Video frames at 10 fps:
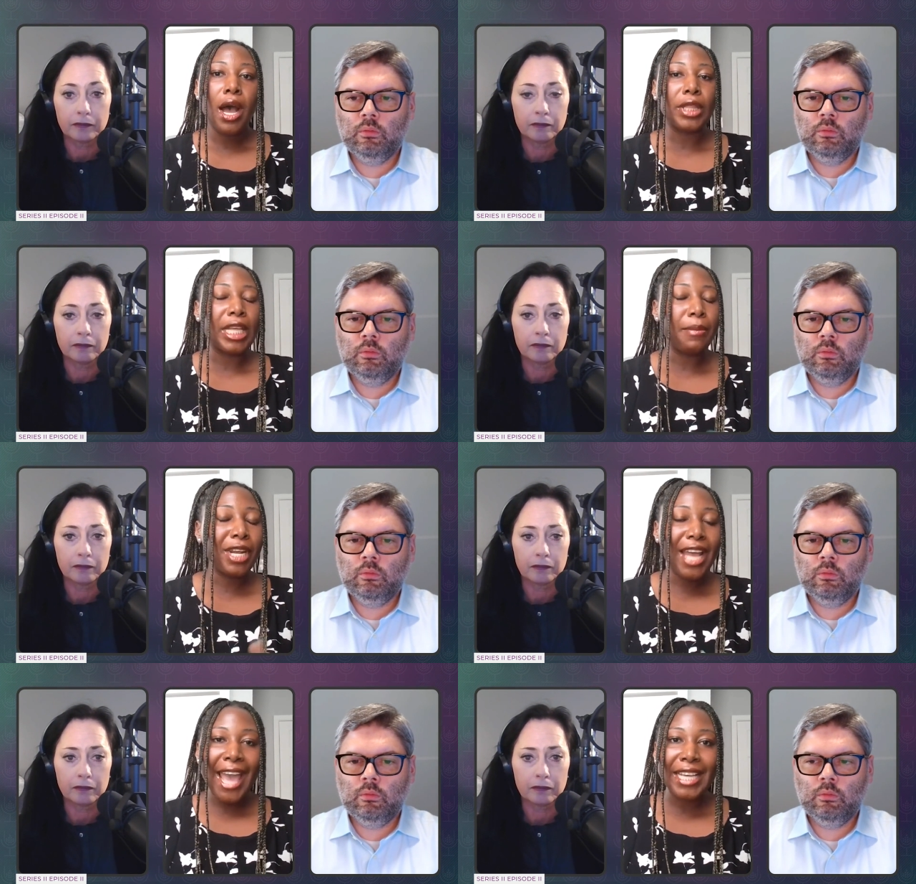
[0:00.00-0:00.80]

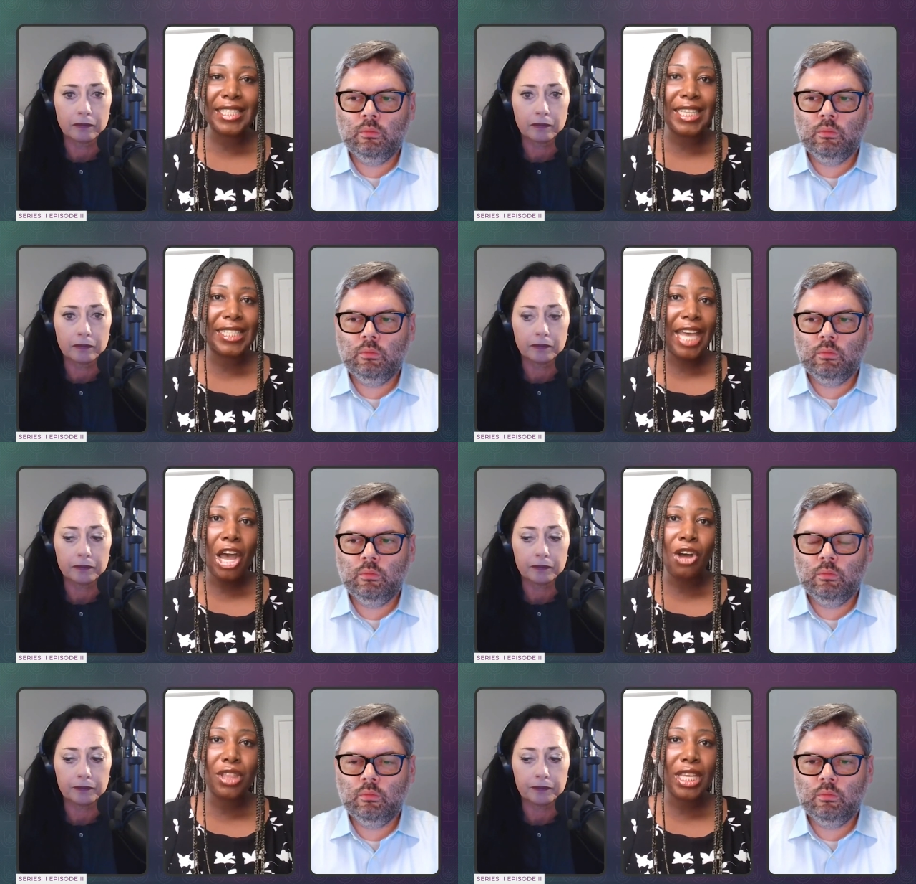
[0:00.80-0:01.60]
Speaker 1: Limited access to
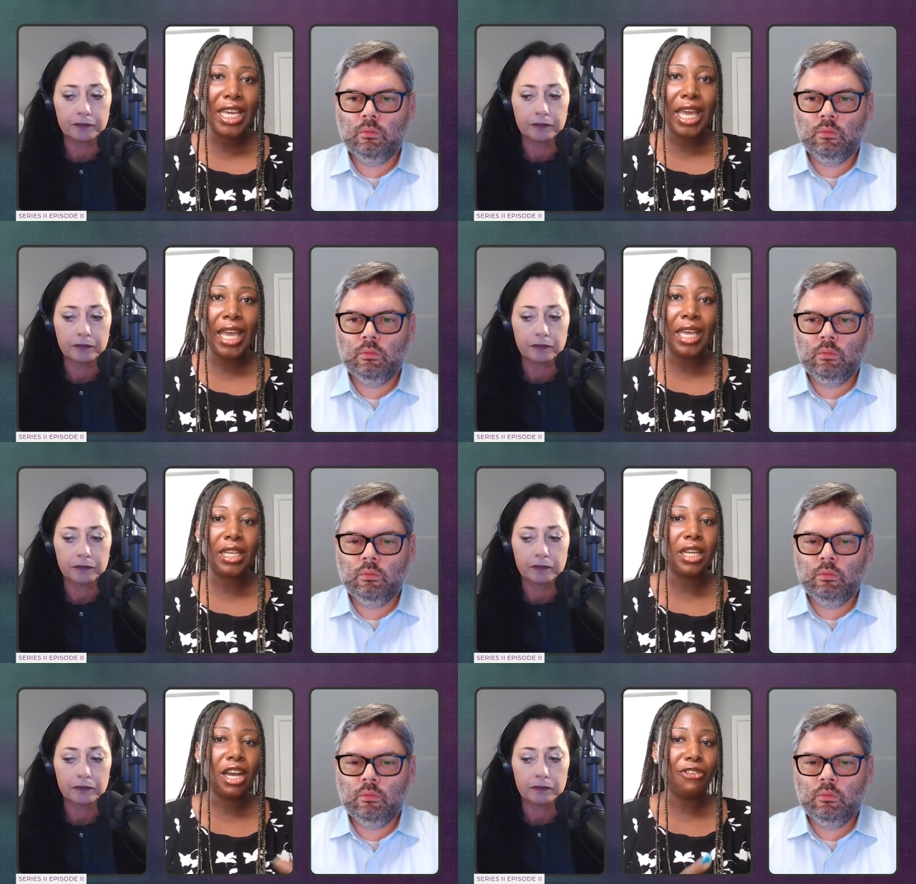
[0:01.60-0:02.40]
healthy
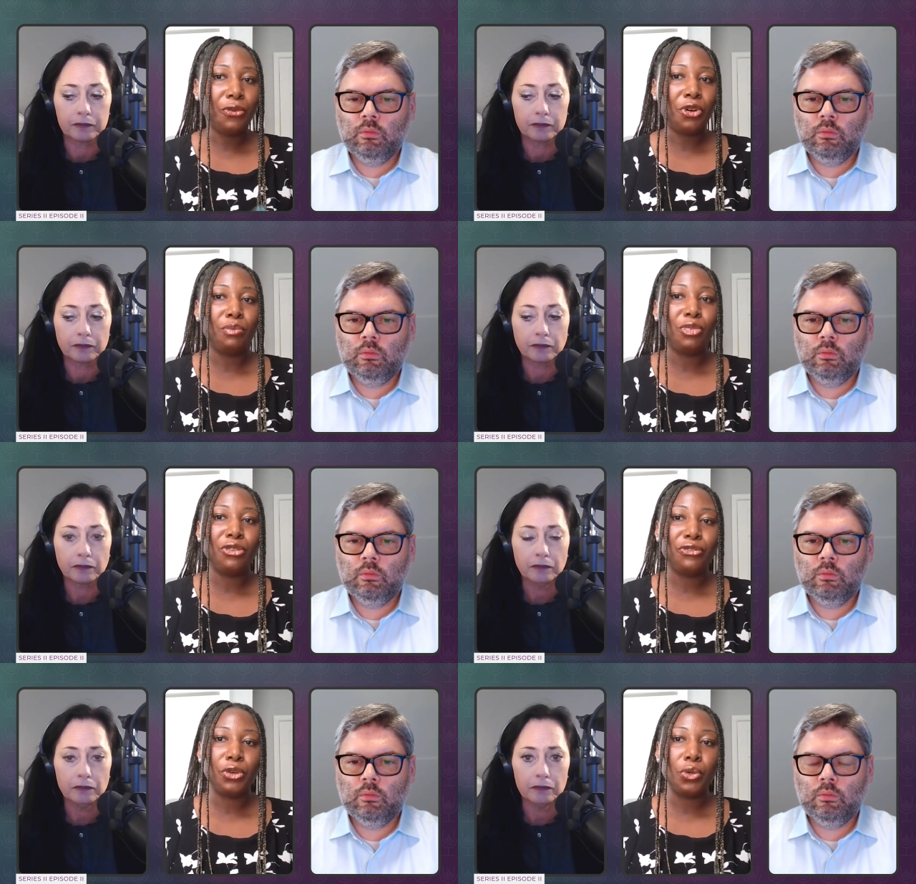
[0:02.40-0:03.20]
and
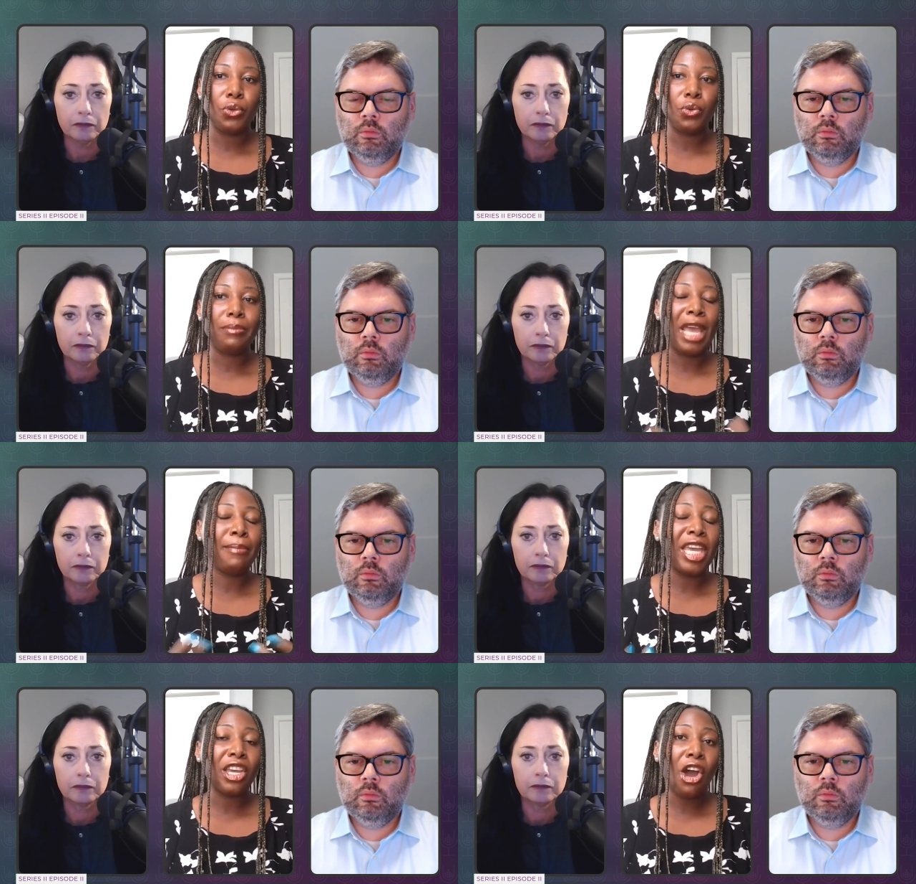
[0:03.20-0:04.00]
affordable food may
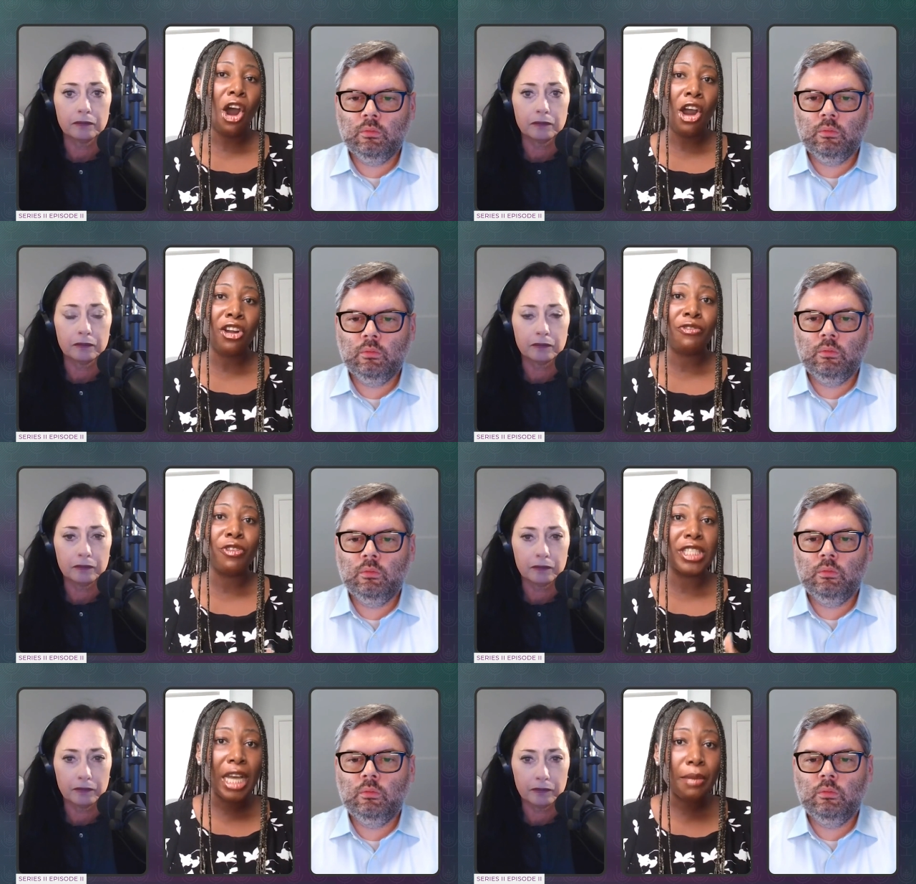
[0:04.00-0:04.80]
make it harder
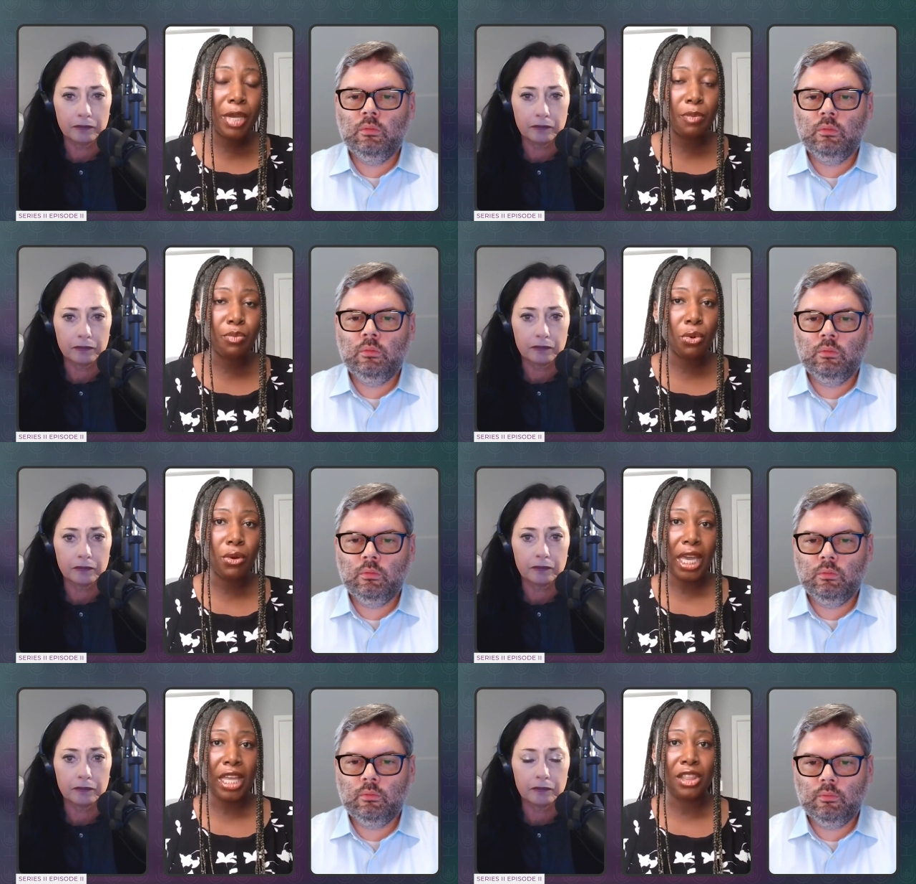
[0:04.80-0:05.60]
for some people
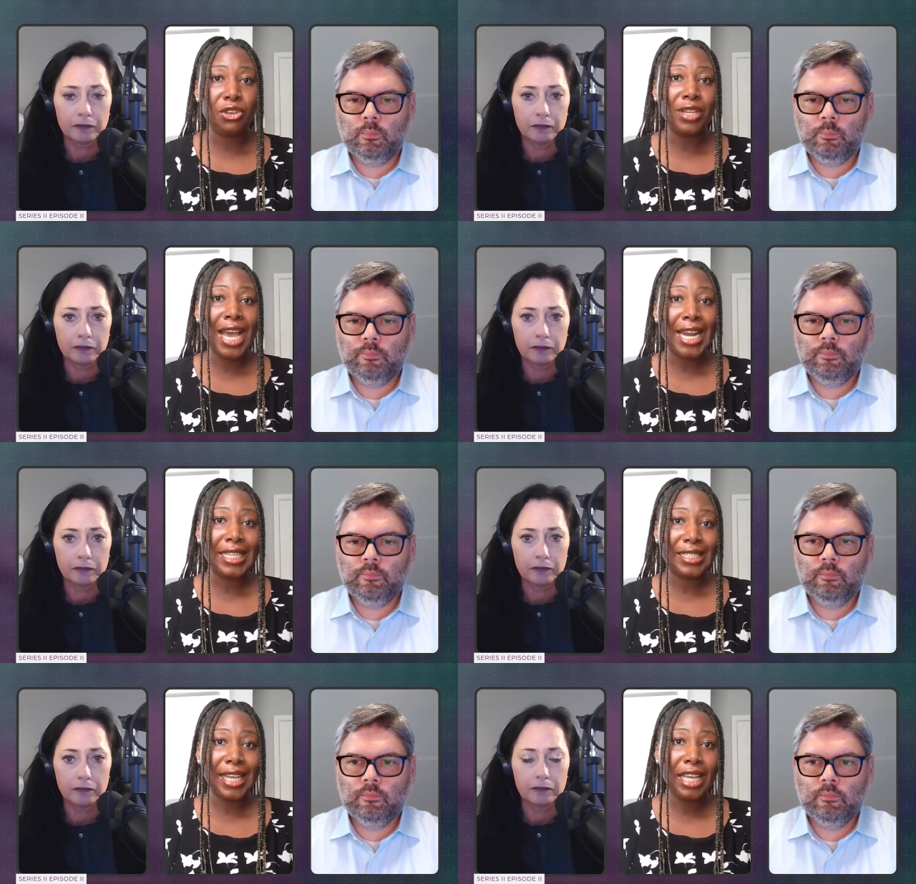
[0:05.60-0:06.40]
in the United
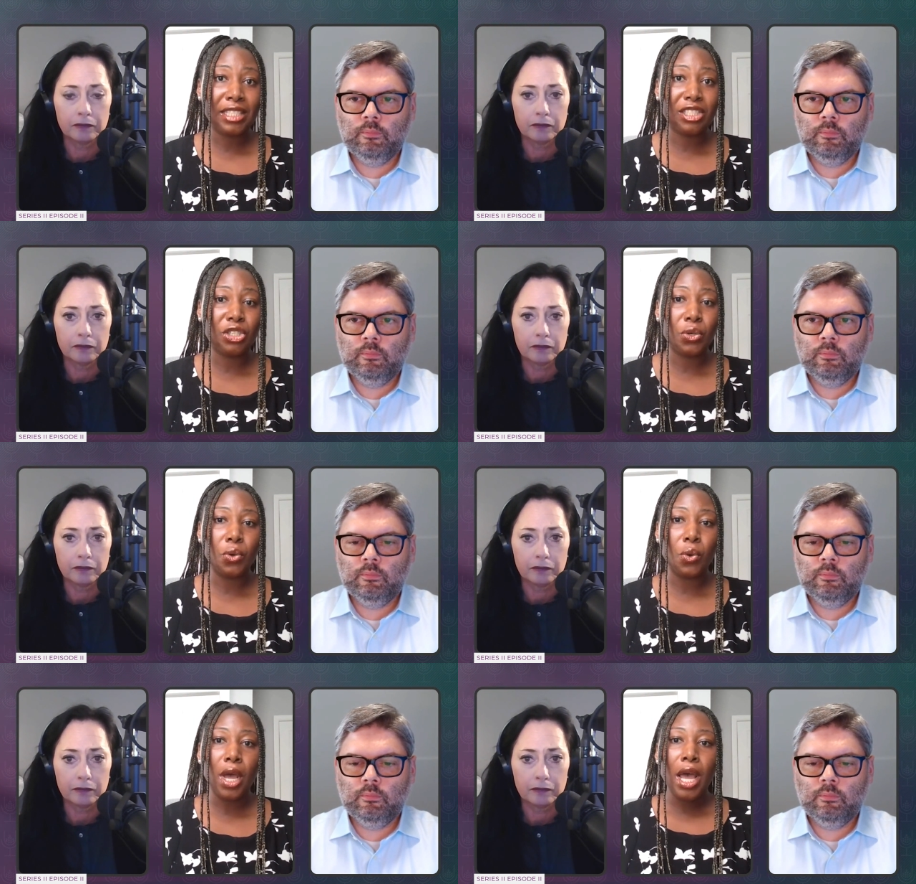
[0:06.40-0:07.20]
States to